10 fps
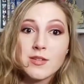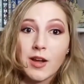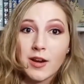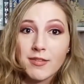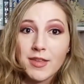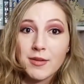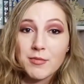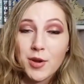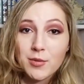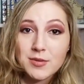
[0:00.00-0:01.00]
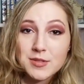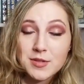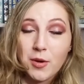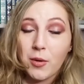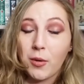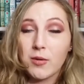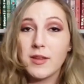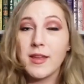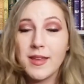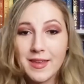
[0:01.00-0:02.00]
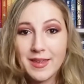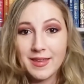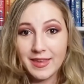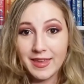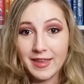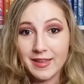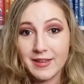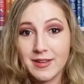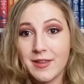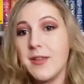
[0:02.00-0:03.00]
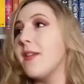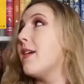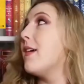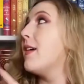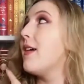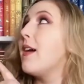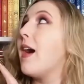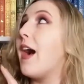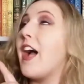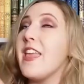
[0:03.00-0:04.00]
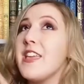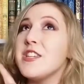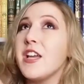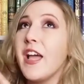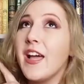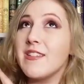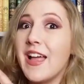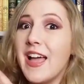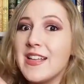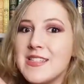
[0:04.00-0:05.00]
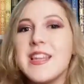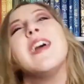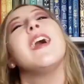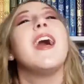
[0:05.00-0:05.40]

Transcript: Darling Rose Gold, and Ayesha at Last.